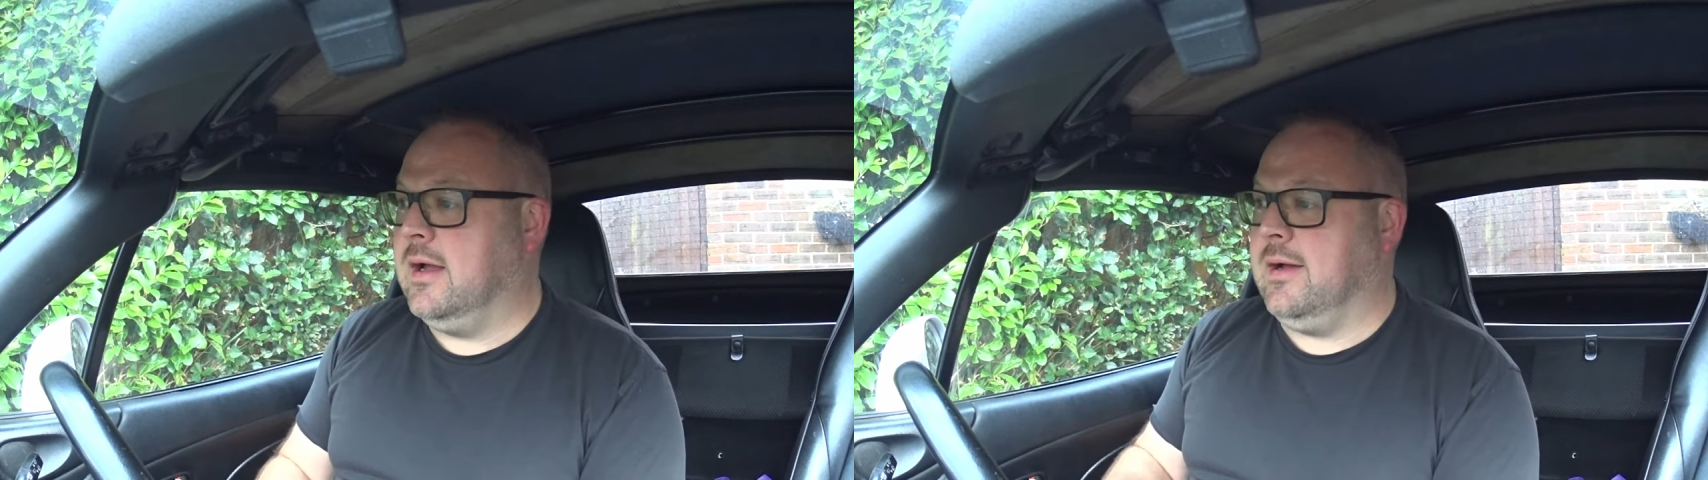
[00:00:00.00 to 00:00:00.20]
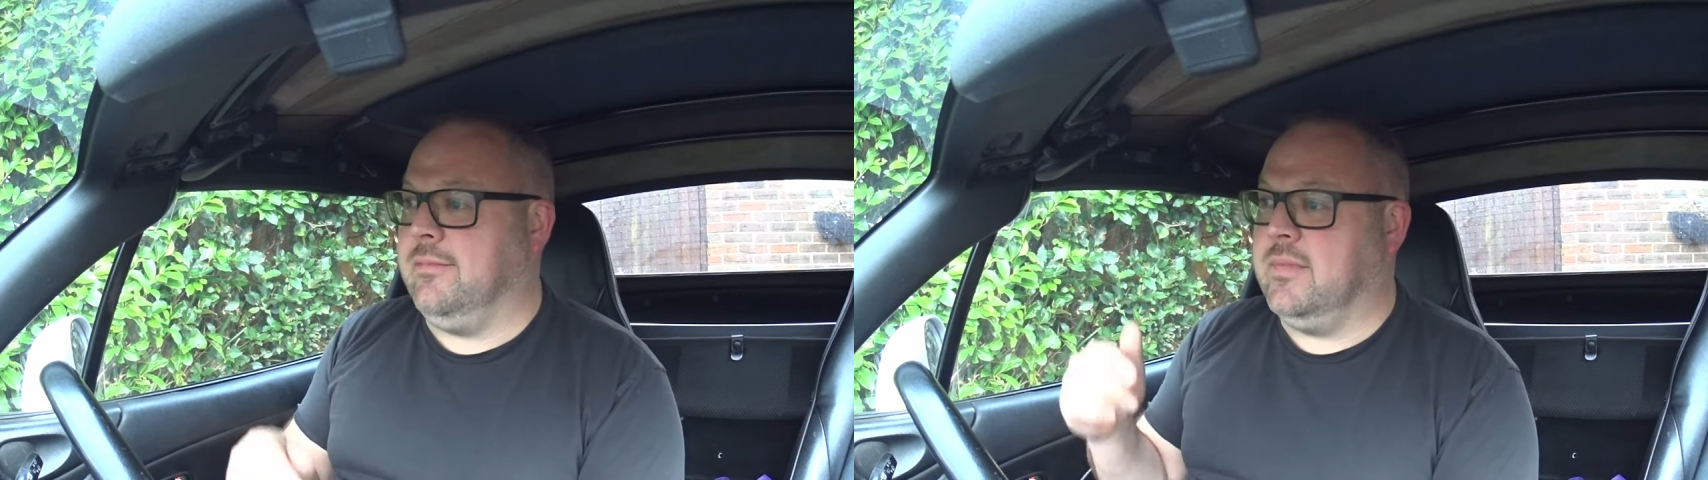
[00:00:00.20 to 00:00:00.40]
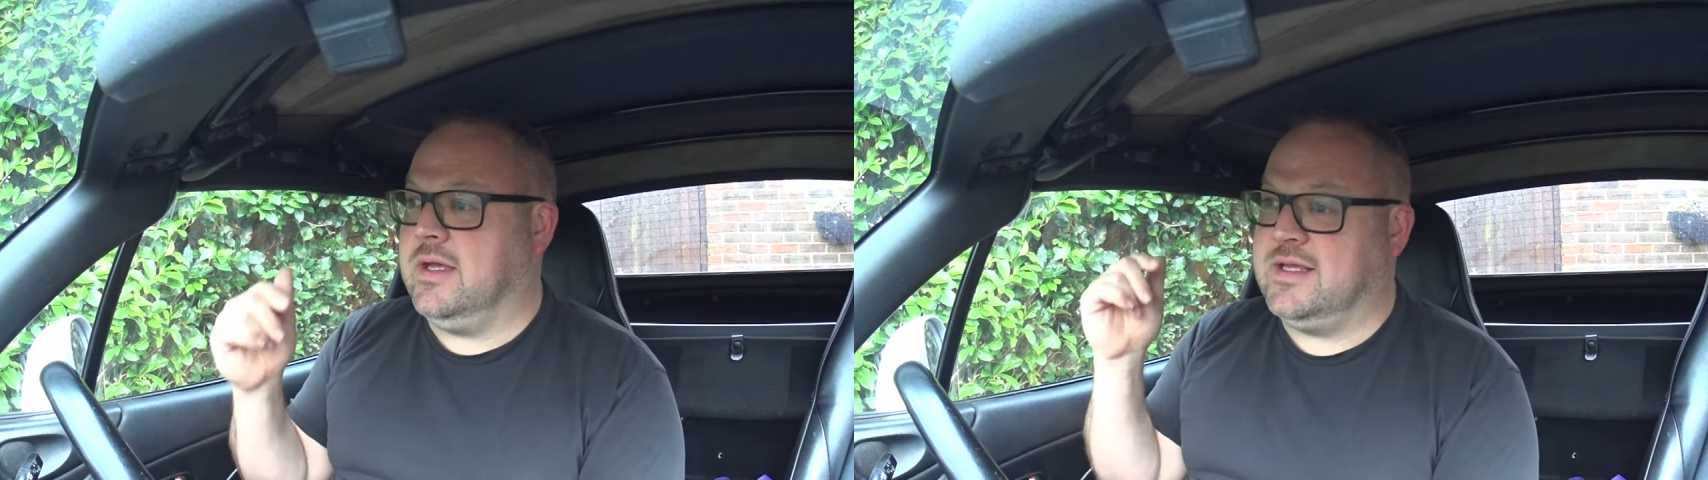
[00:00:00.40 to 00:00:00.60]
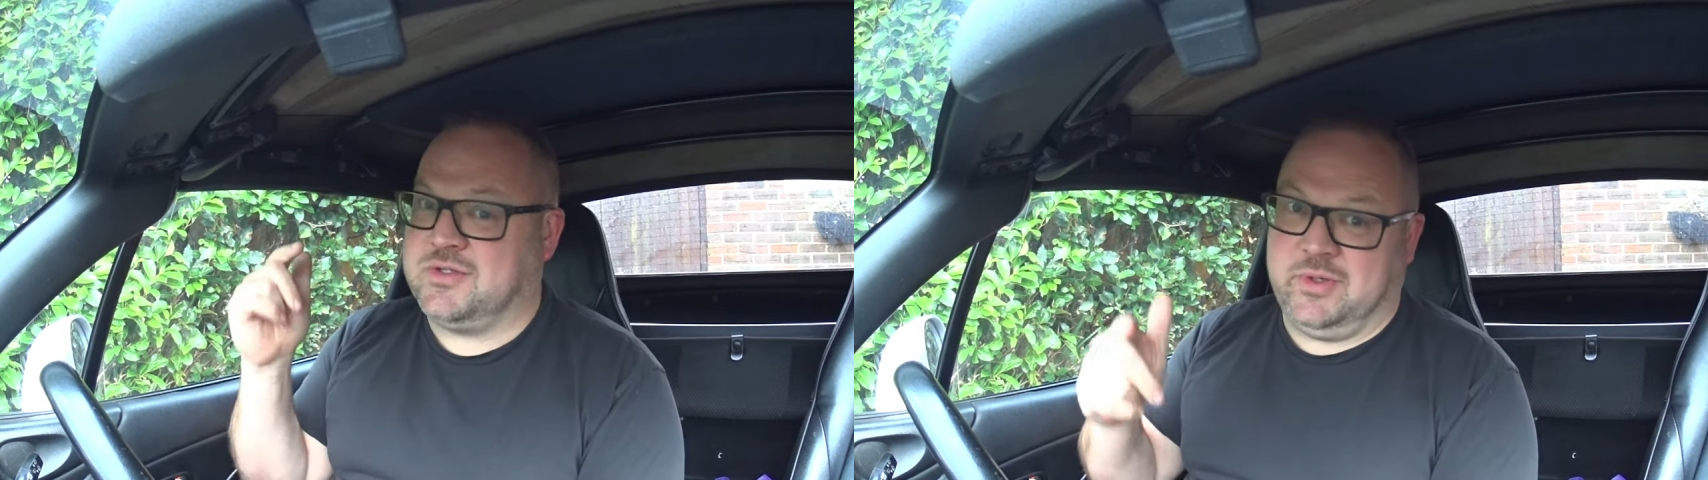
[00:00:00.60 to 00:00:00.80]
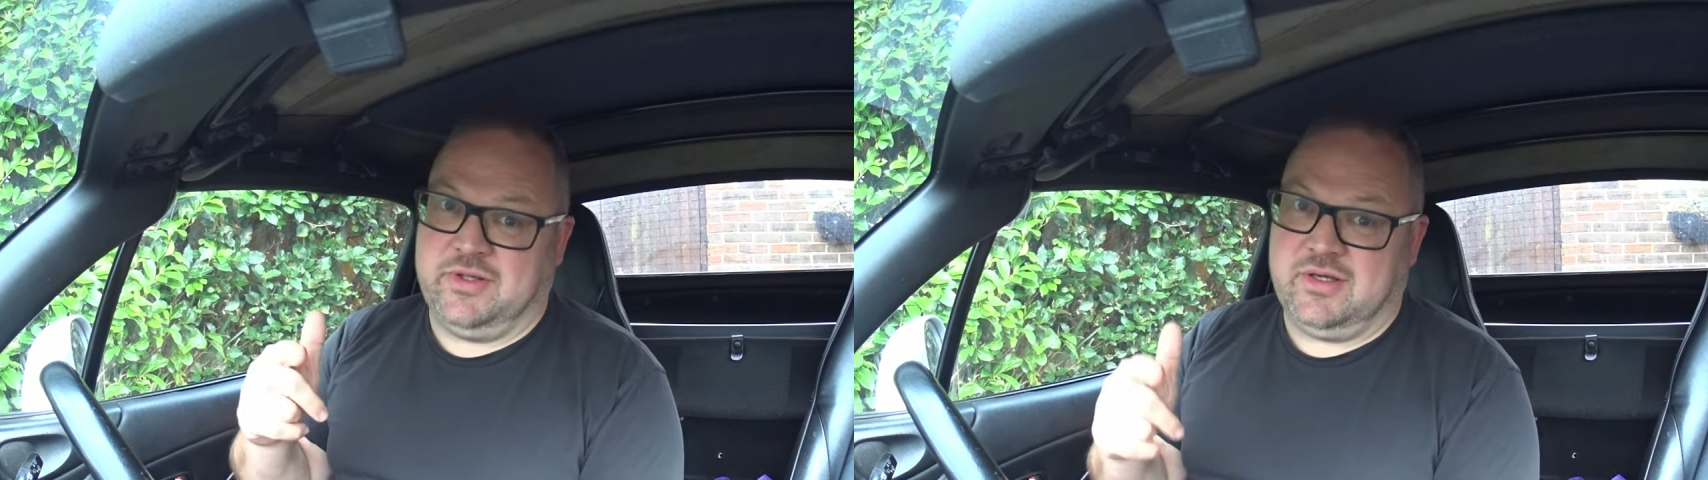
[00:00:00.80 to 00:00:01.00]
um, he's
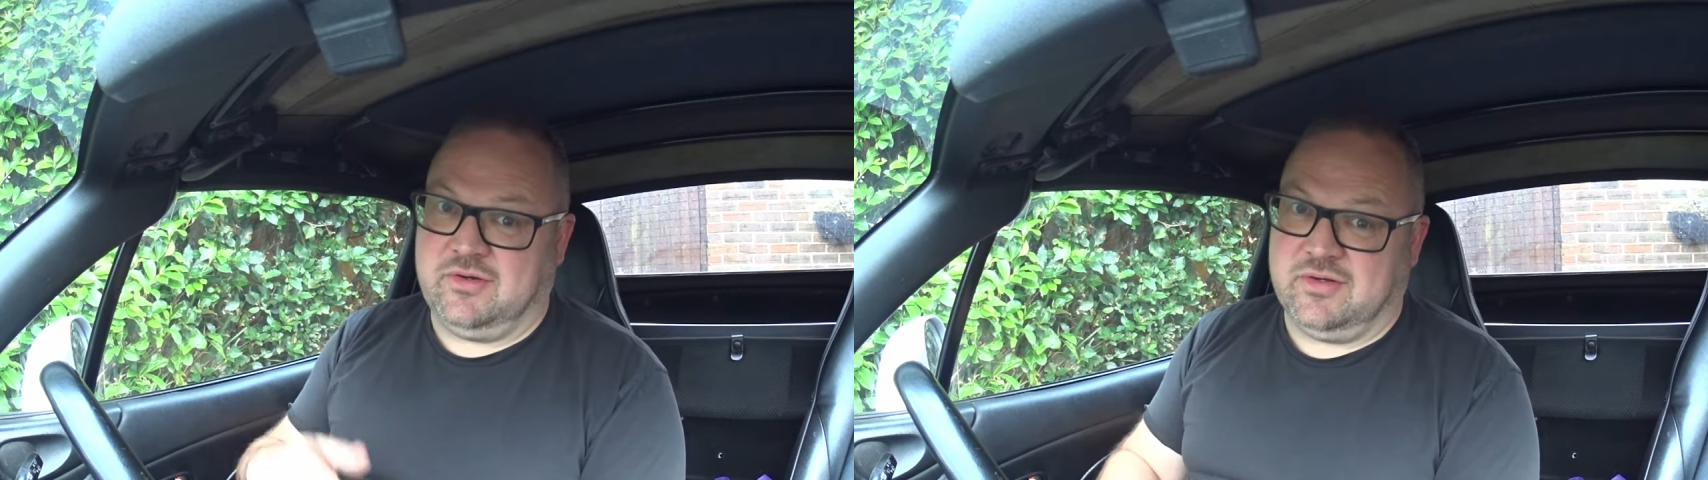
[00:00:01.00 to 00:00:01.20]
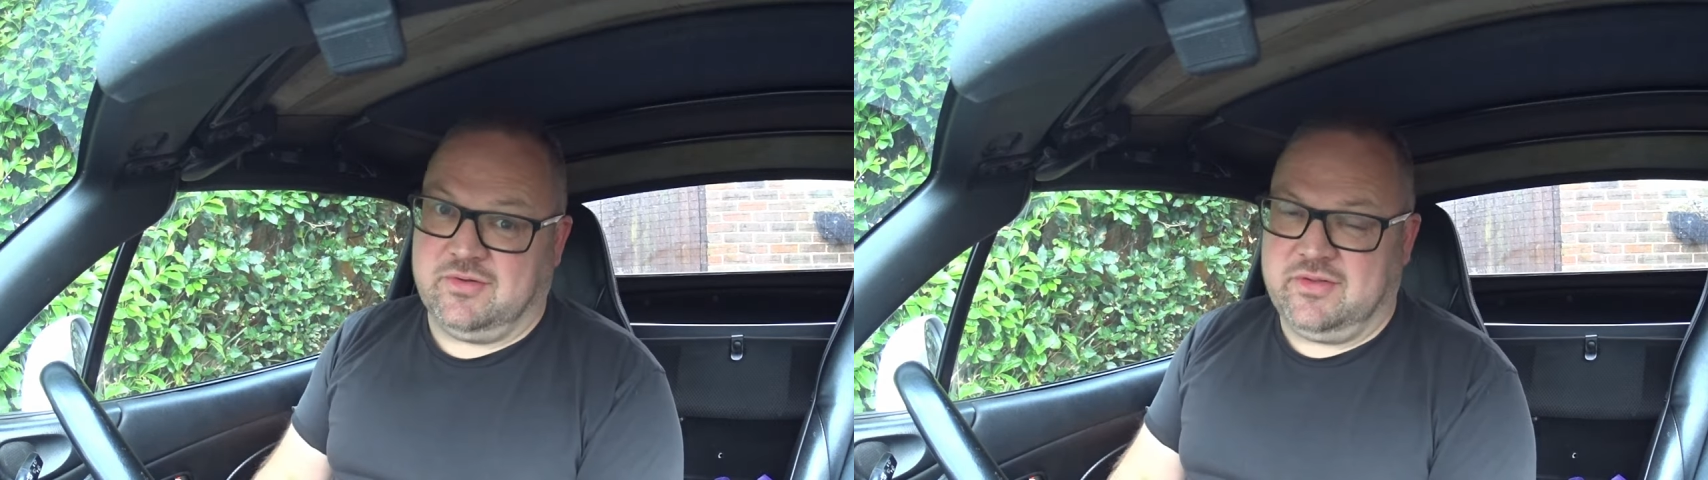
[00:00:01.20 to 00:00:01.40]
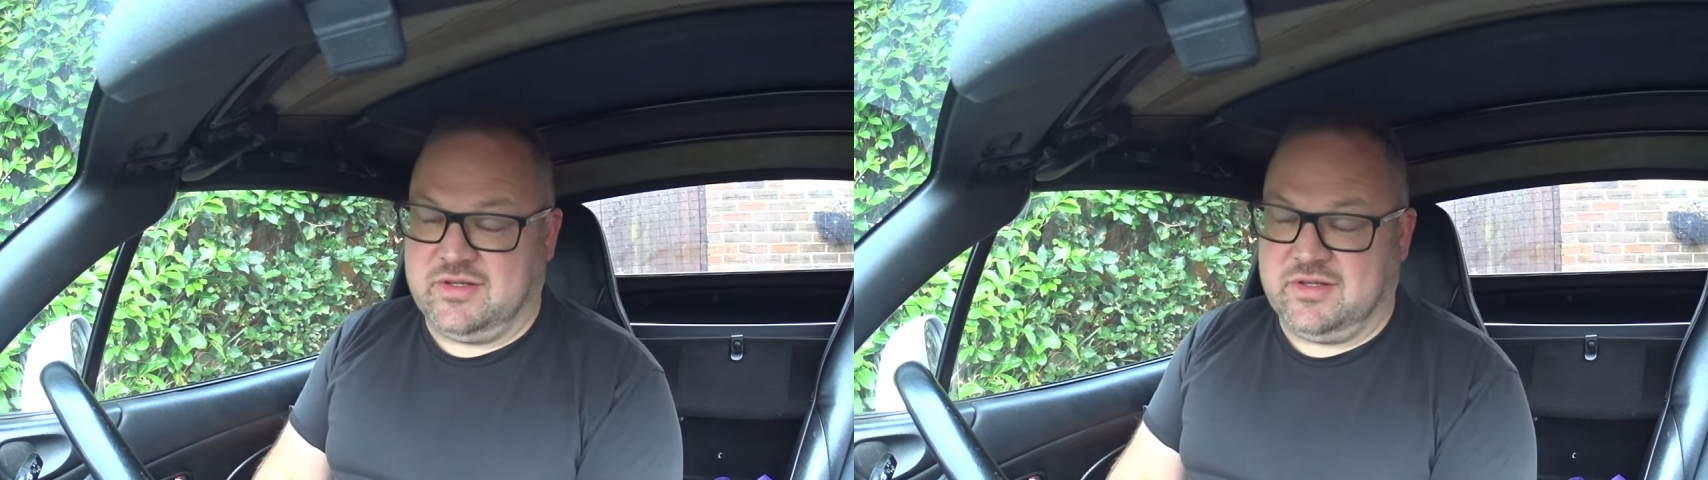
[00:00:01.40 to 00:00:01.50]
the one that,